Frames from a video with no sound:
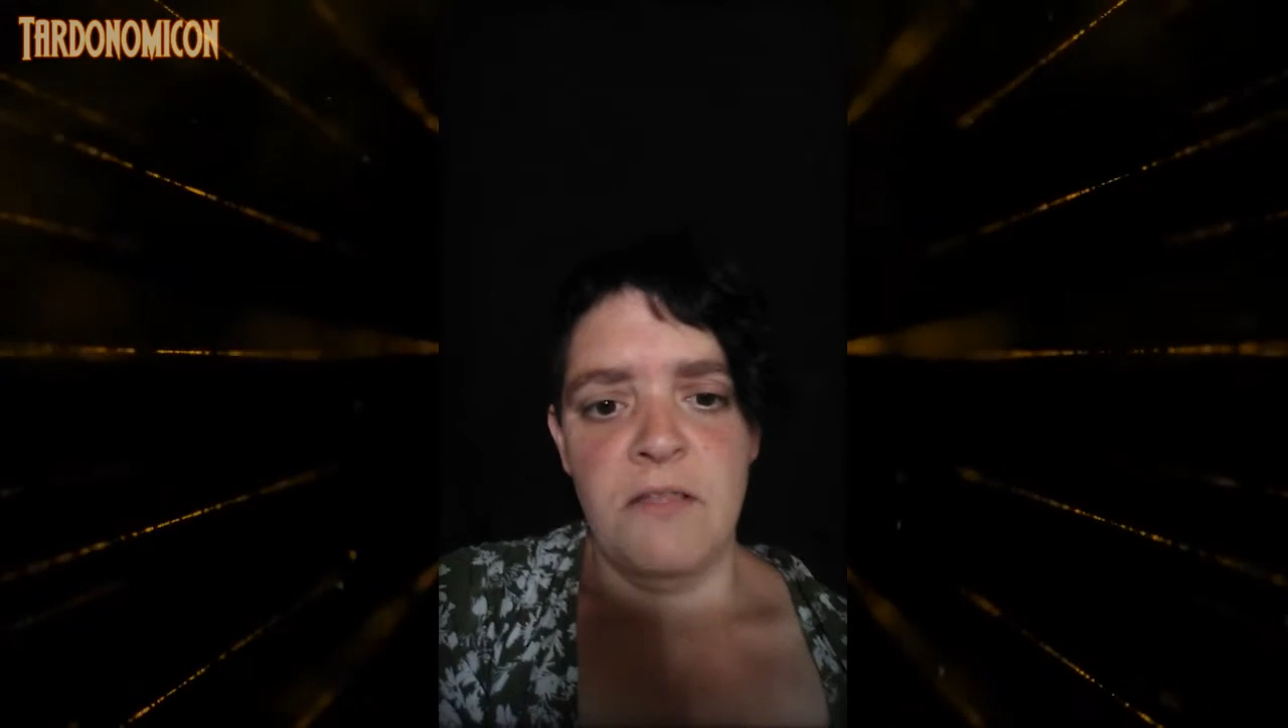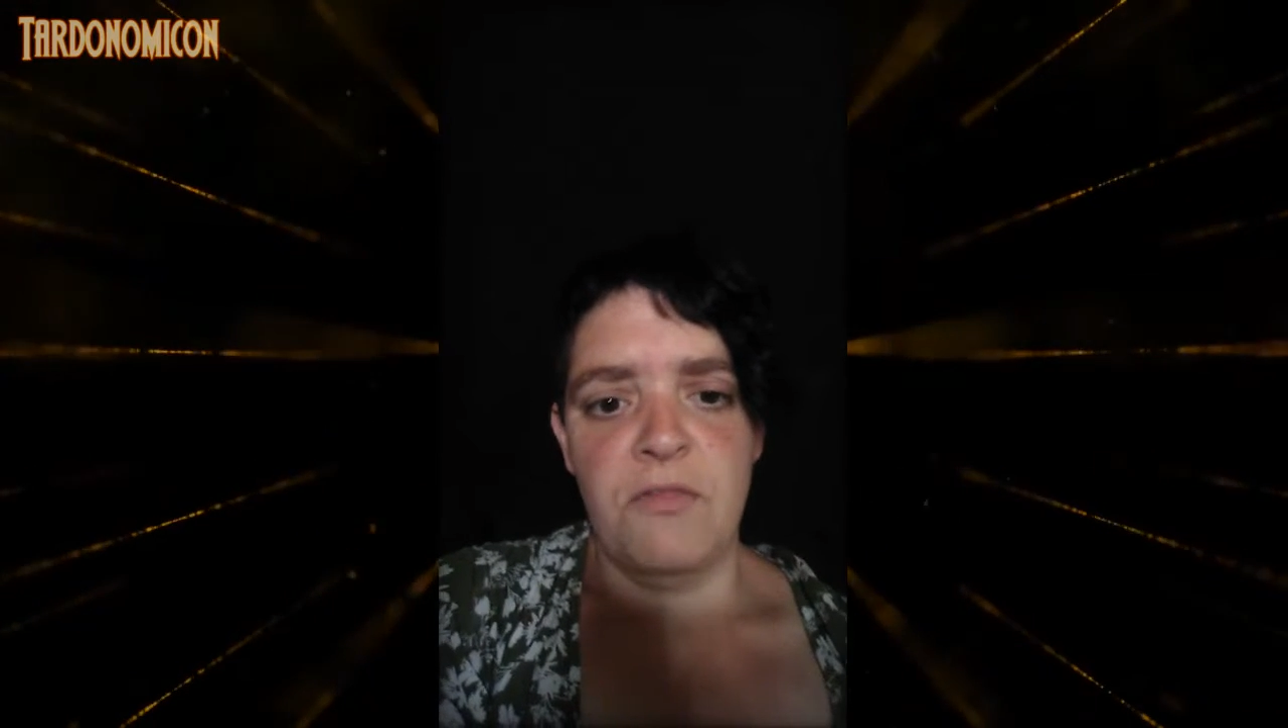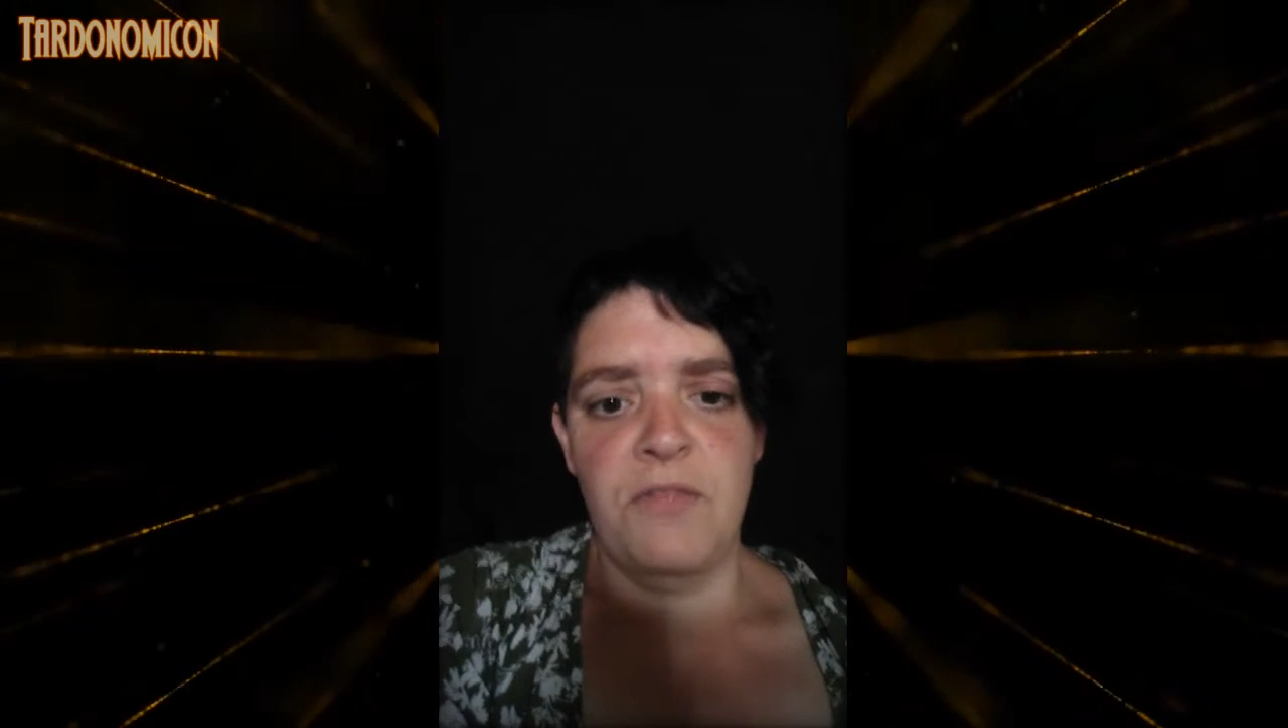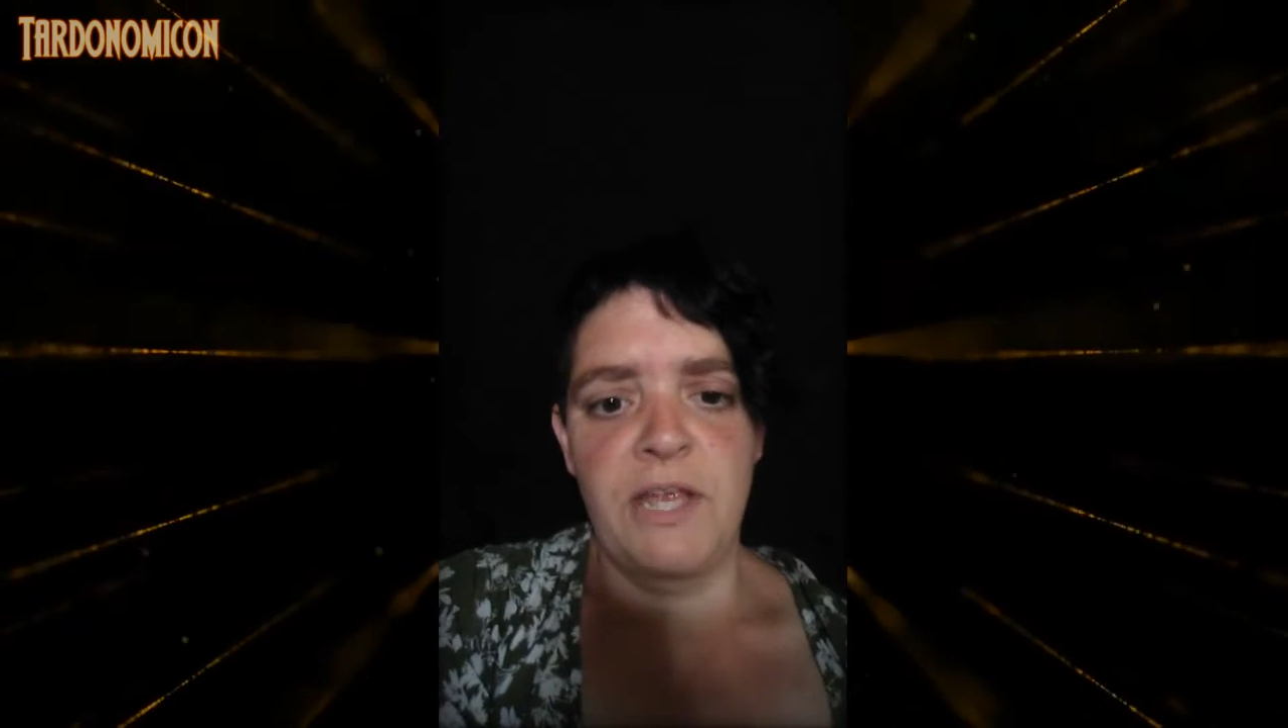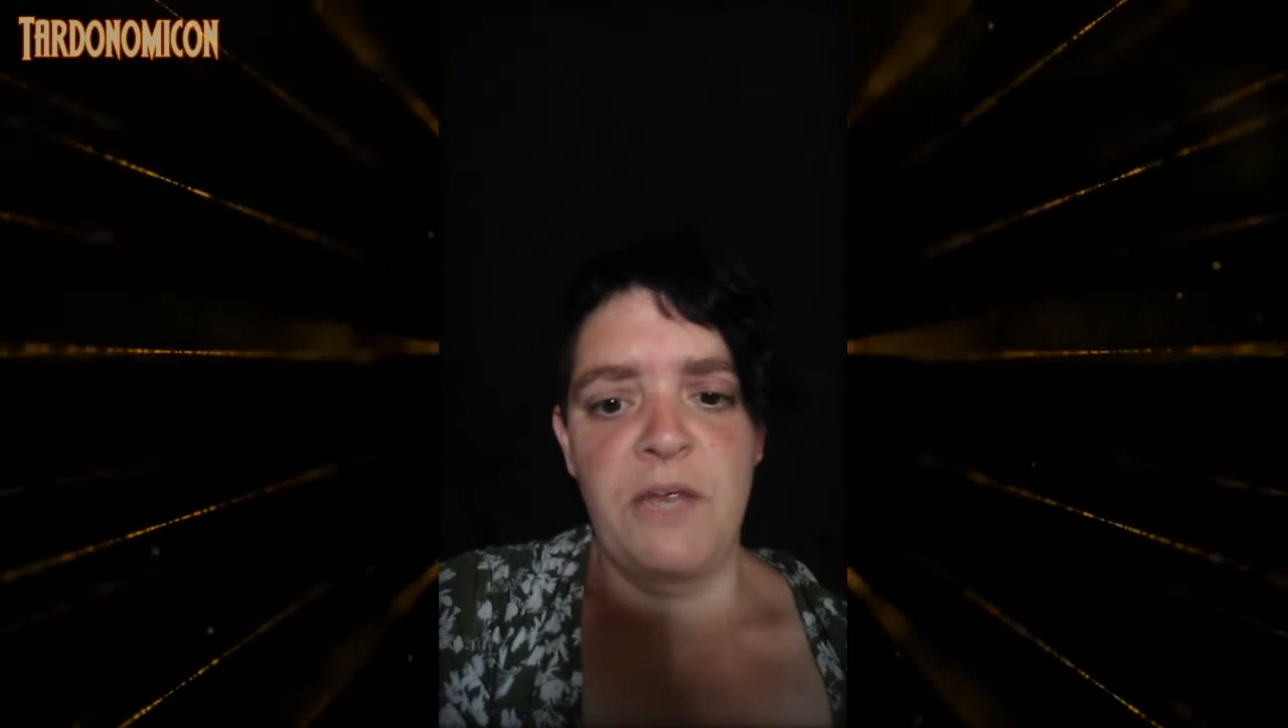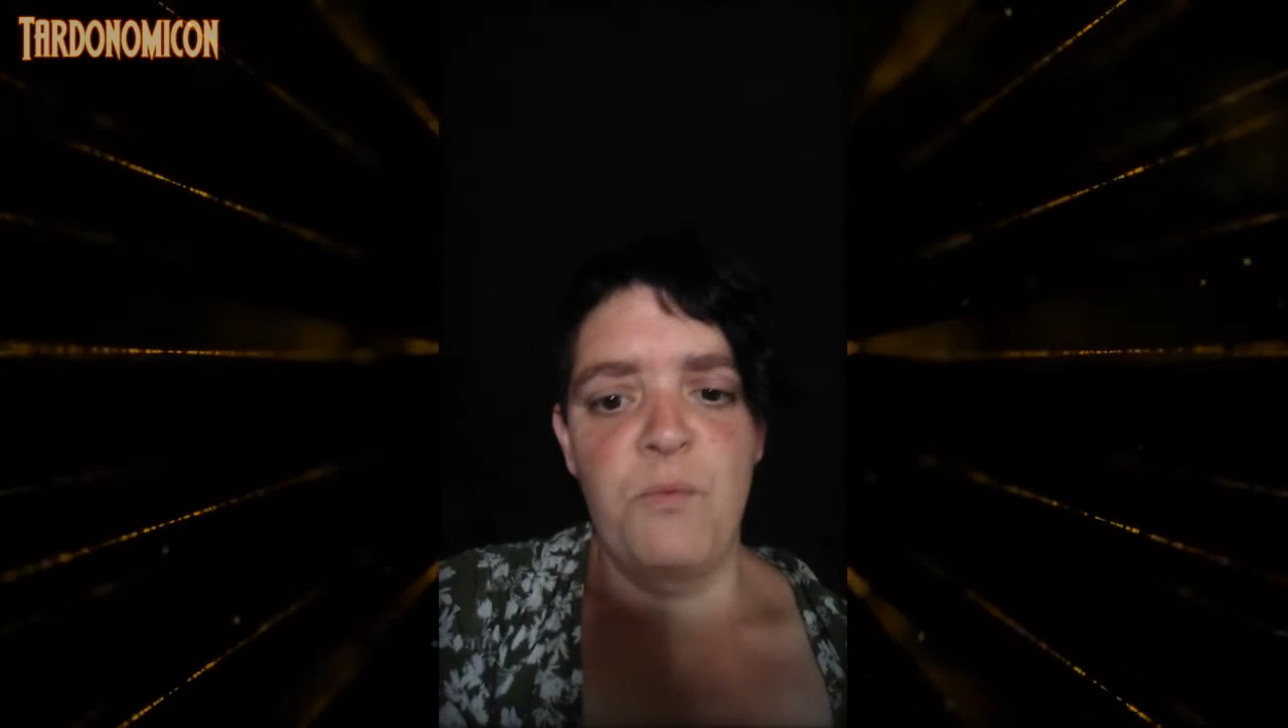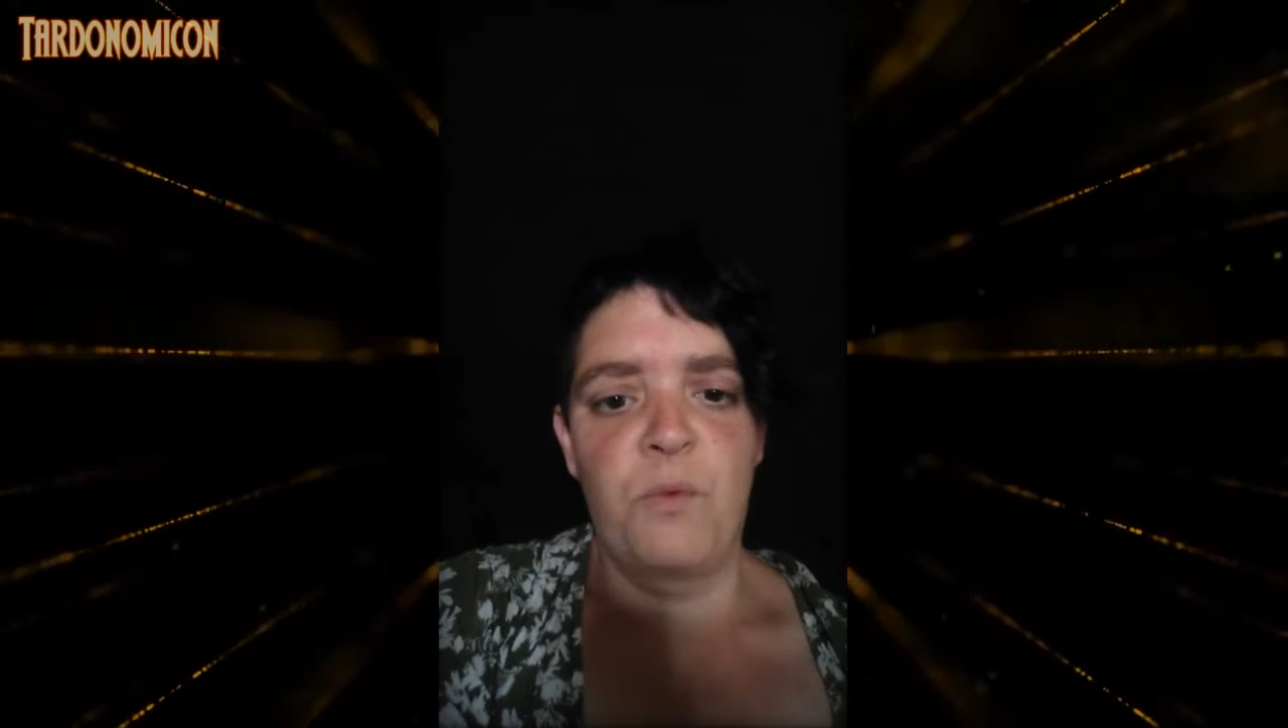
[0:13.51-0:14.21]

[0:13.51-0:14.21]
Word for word: the